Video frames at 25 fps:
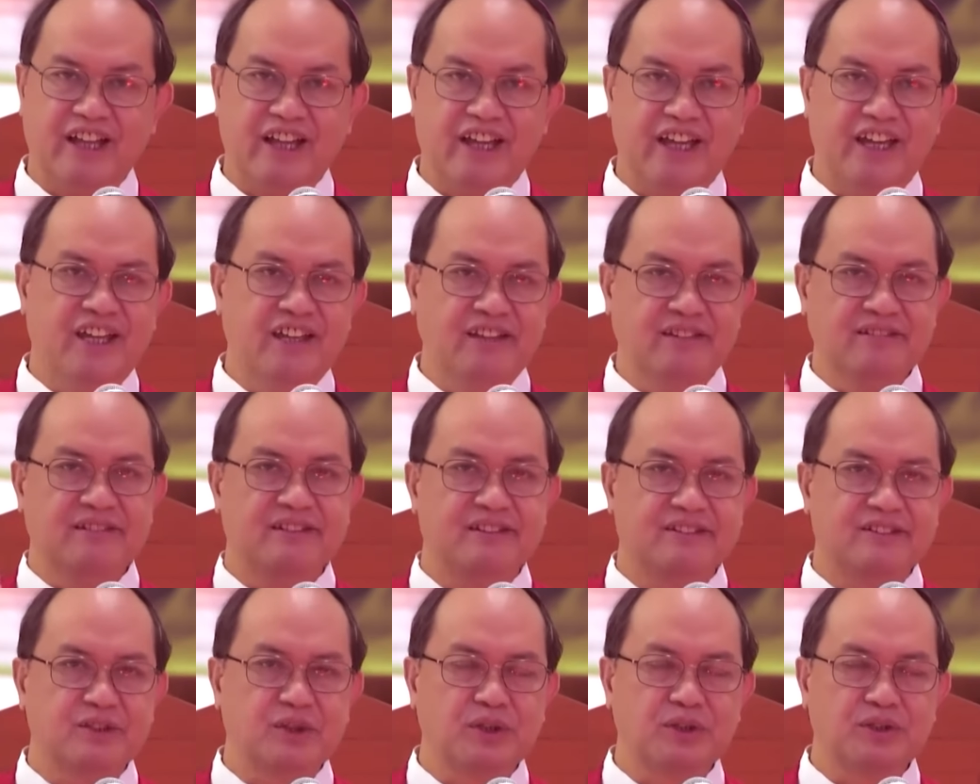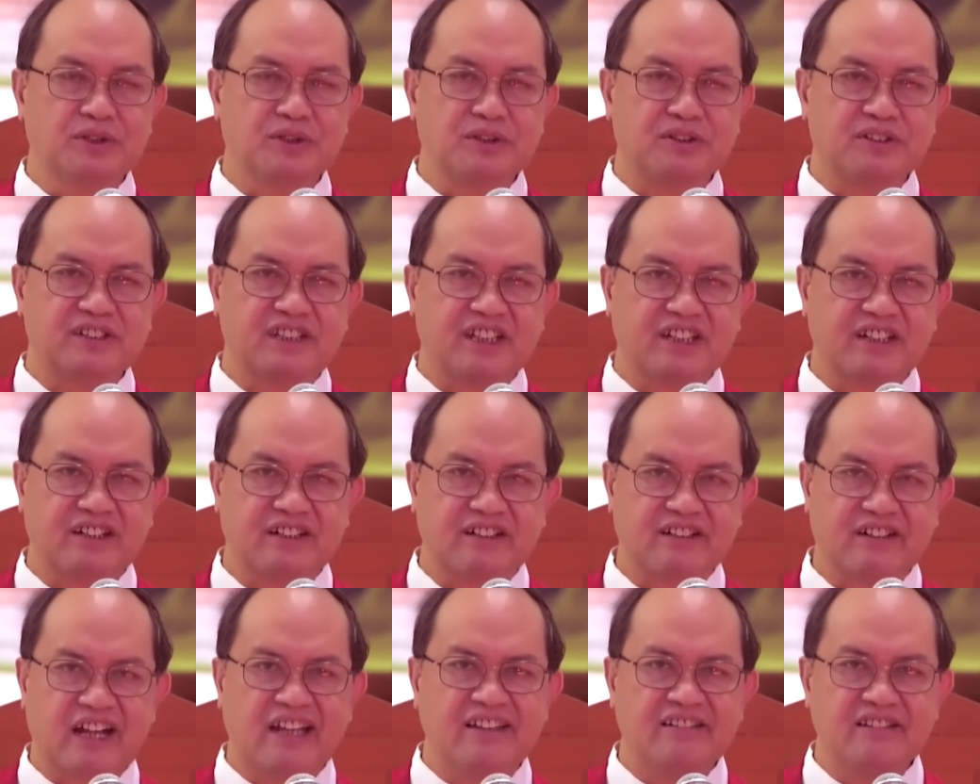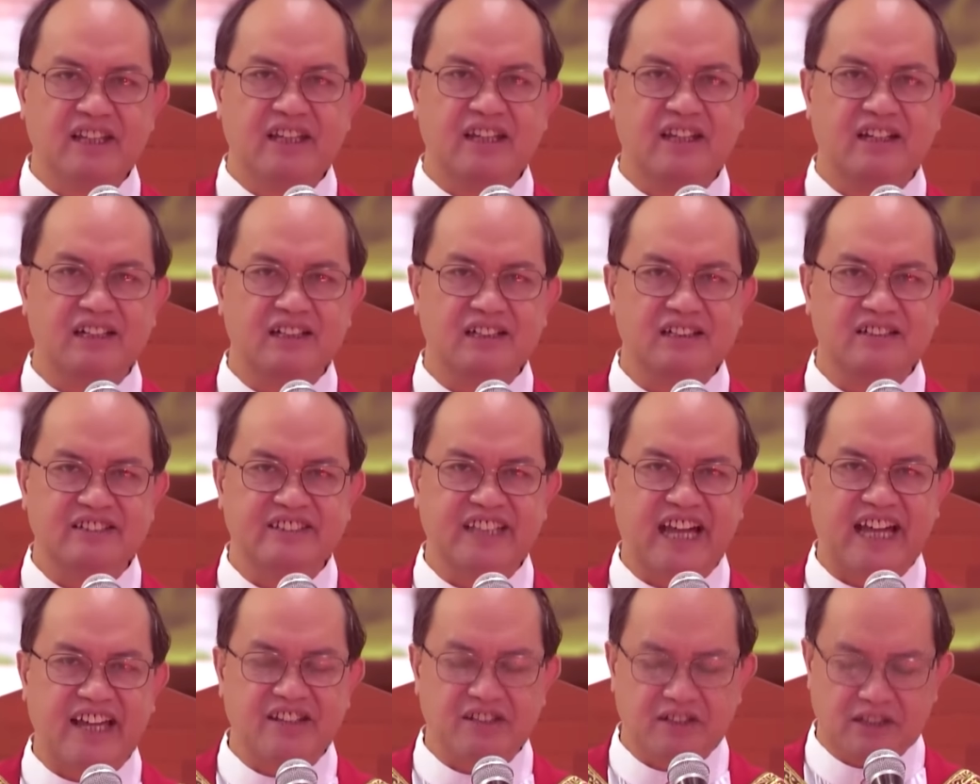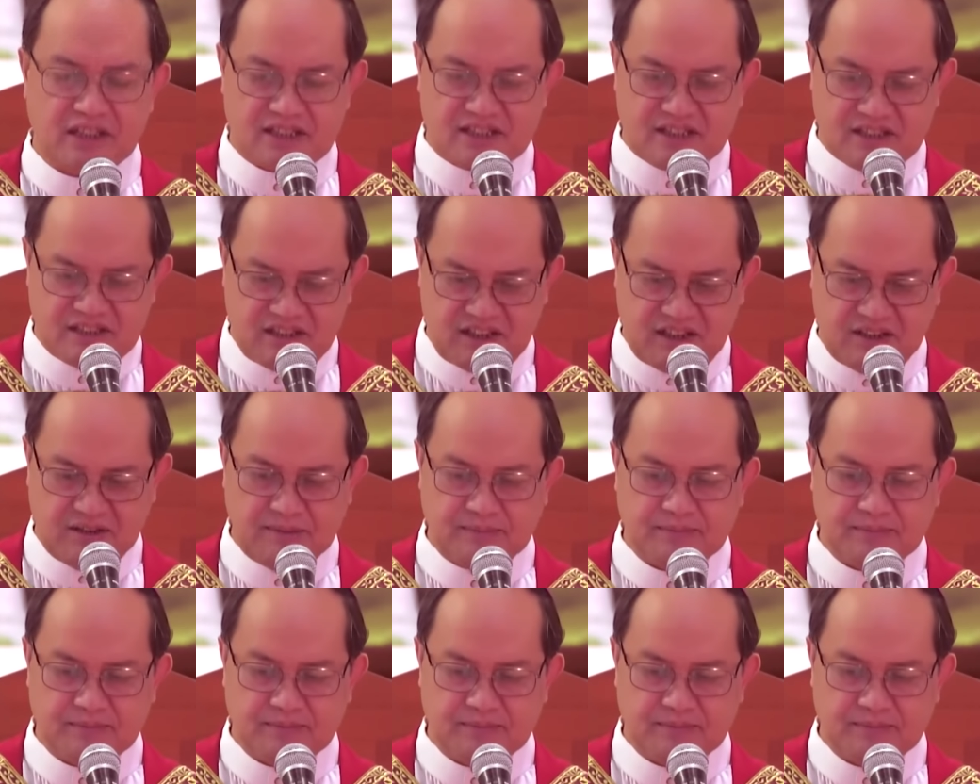end to your tyrannical dynasty.